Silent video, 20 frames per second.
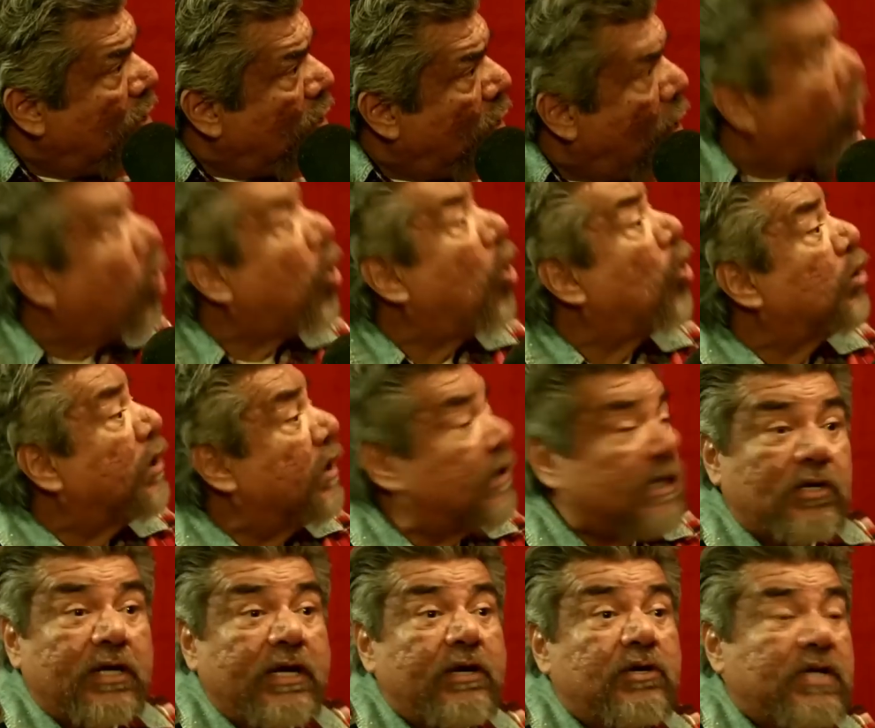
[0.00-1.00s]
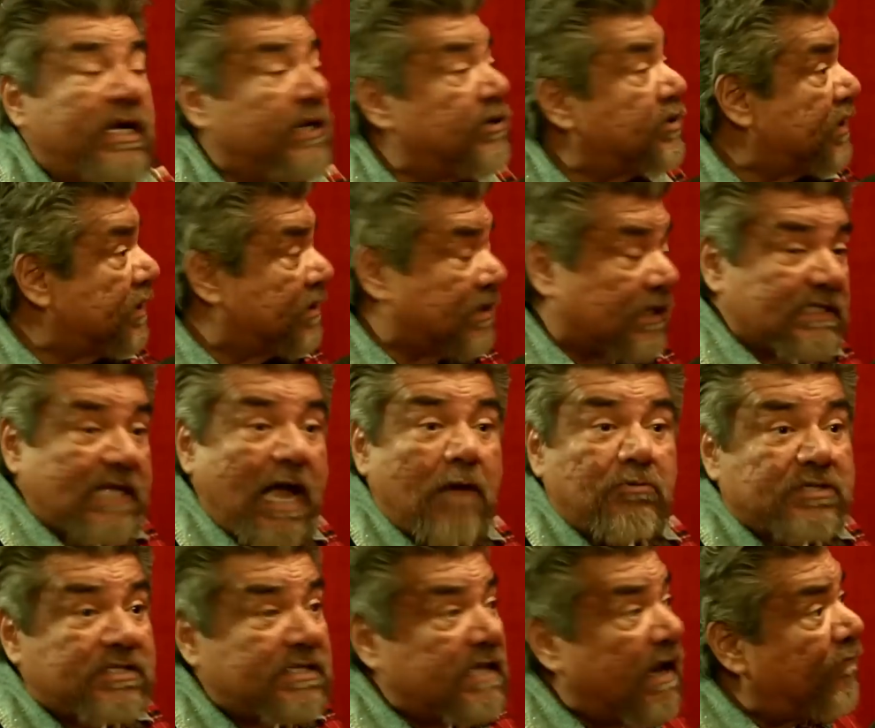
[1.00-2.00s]
Or here's this, because I
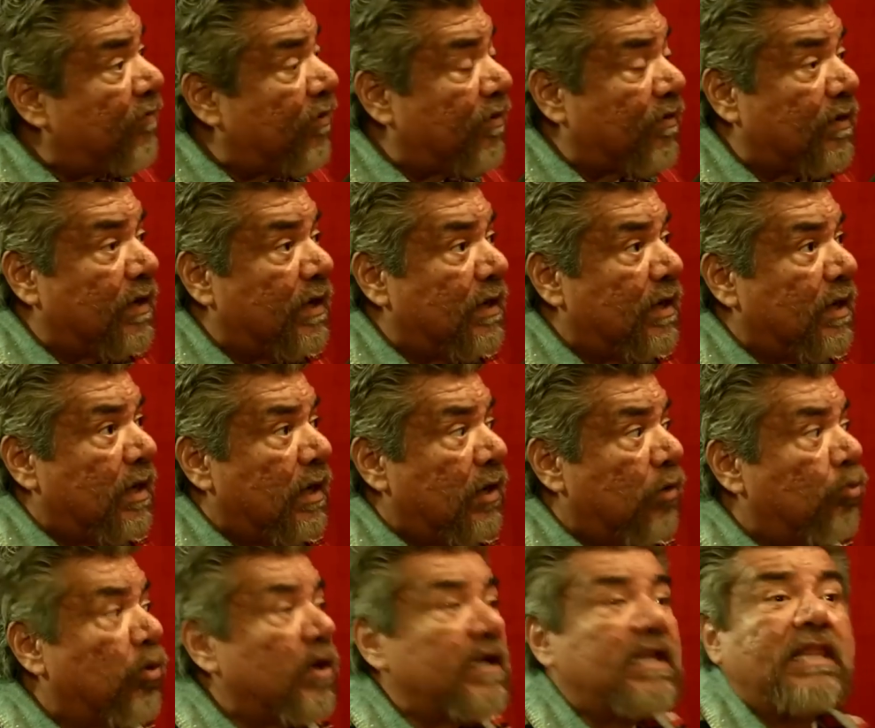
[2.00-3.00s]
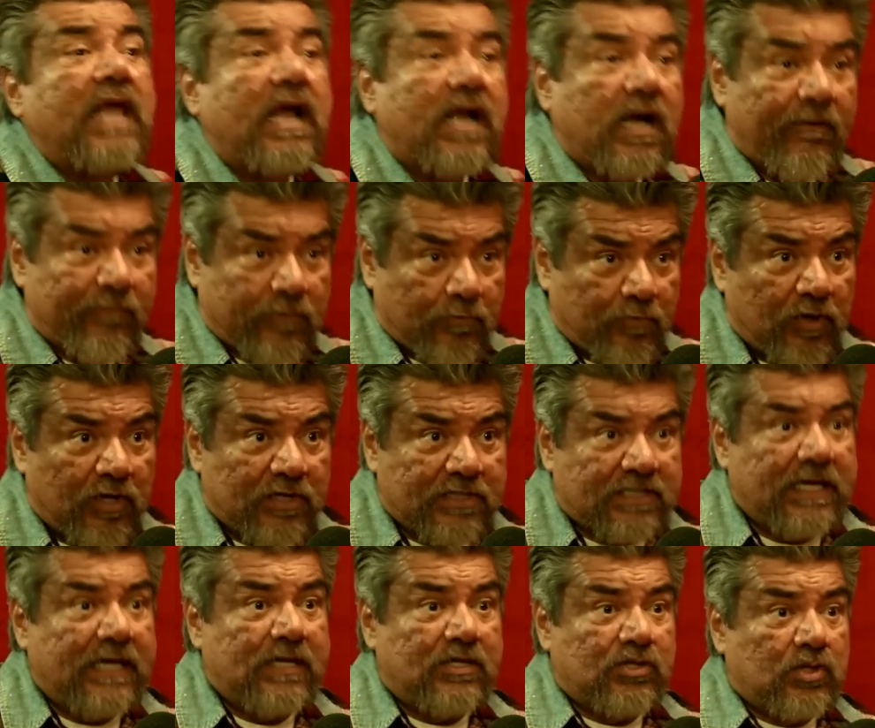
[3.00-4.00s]
was never really that comfortable on
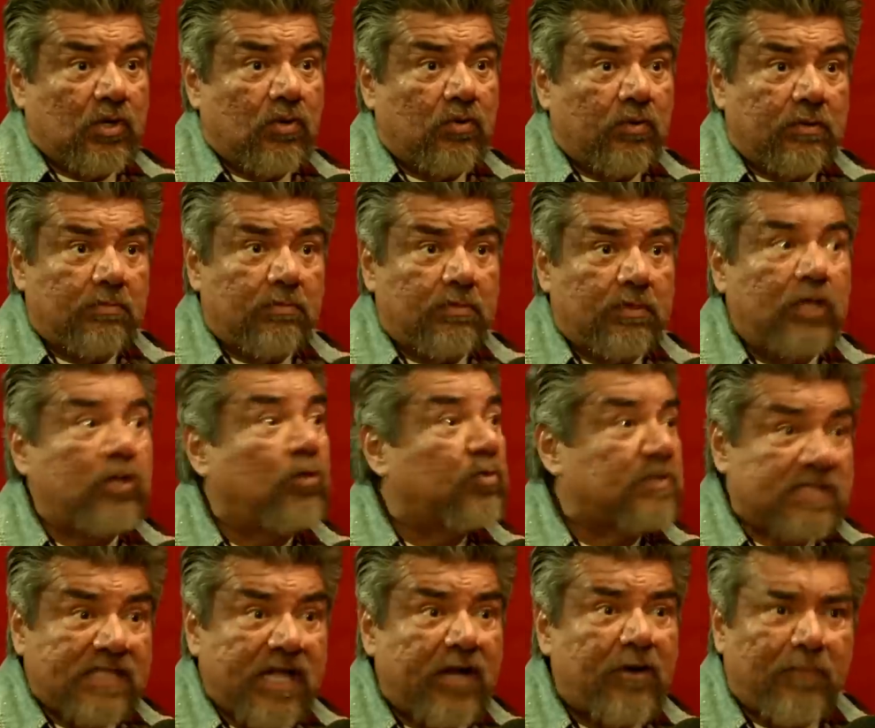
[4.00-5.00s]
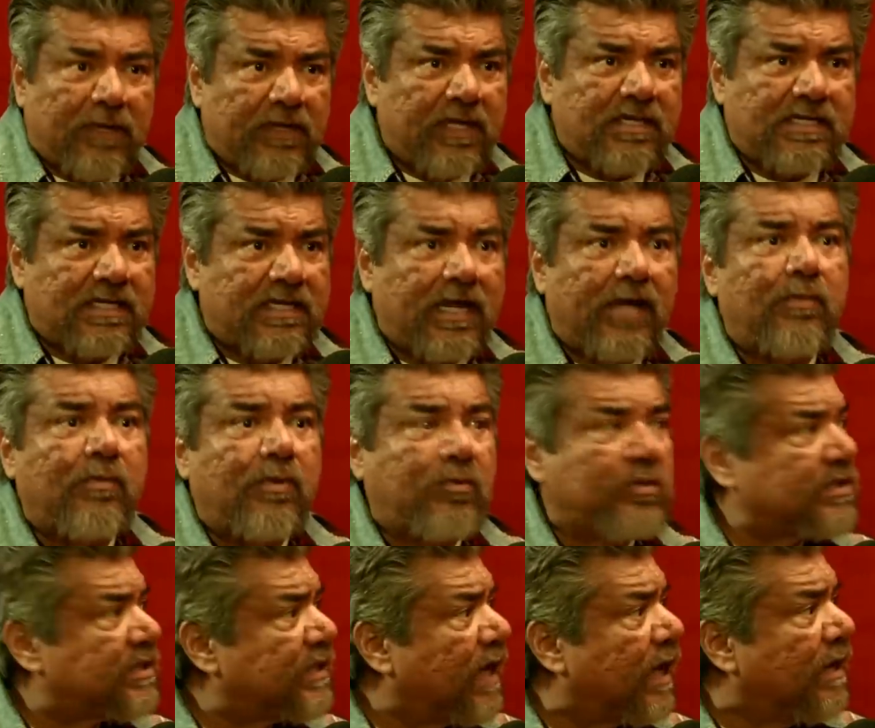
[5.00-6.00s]
stage, so neither was Letterman. They said Letterman
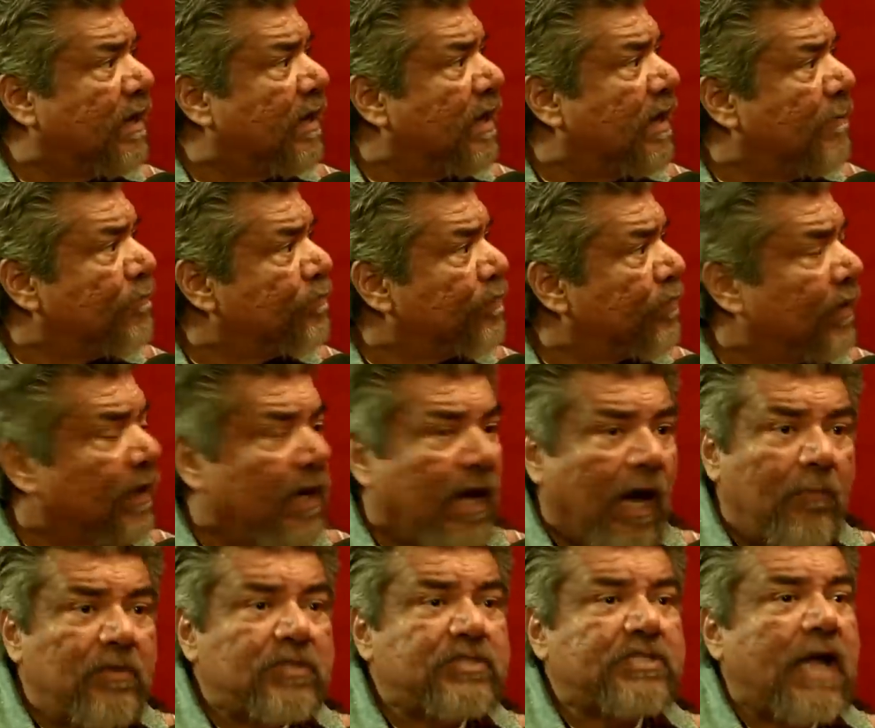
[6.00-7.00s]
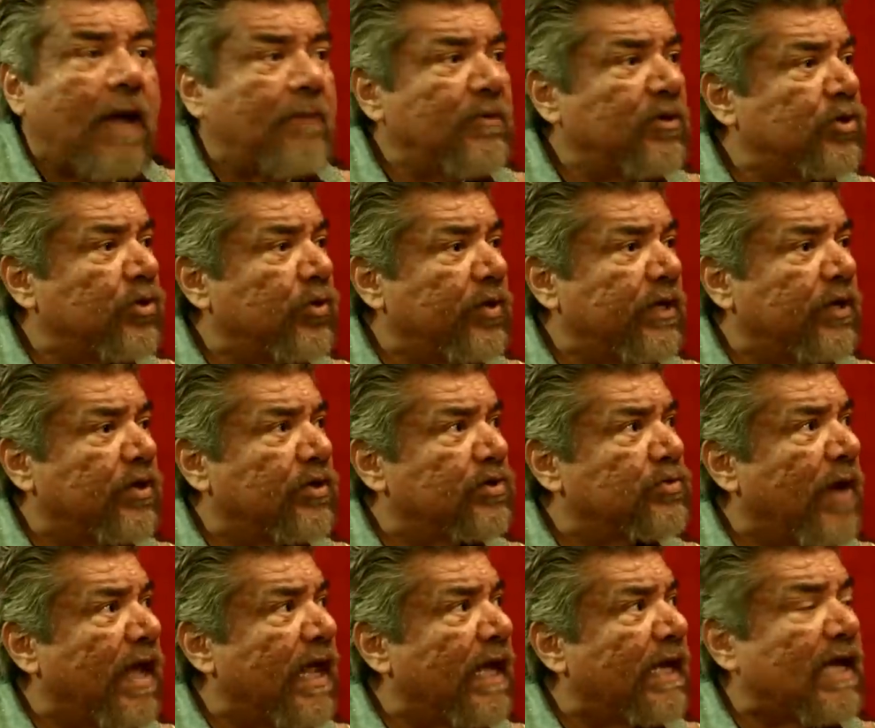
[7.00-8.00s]
would say, how much time are you doing? He goes,
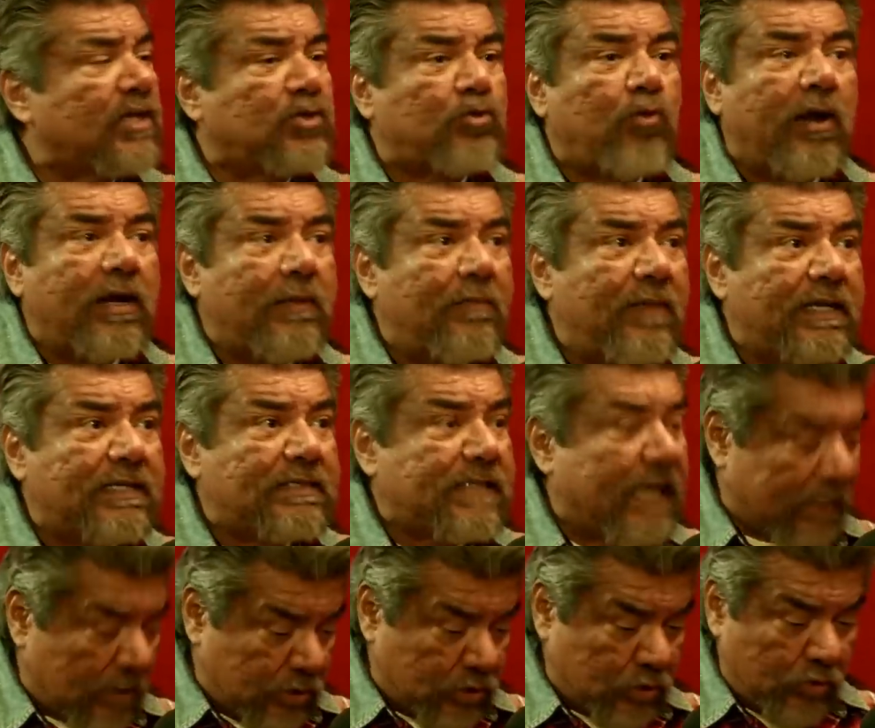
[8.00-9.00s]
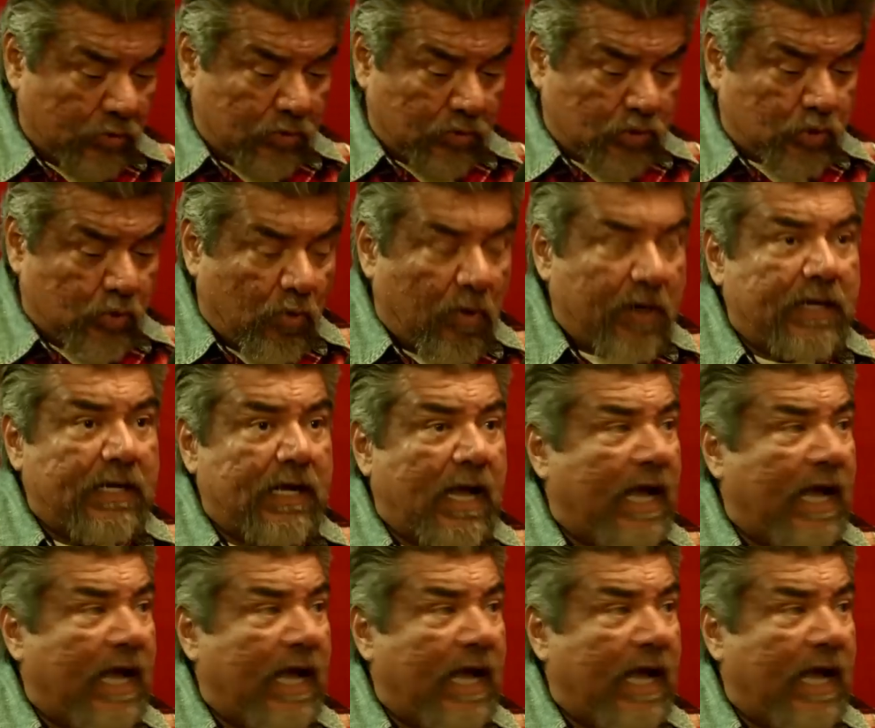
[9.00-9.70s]
well, I got 20 minutes. I could do 20.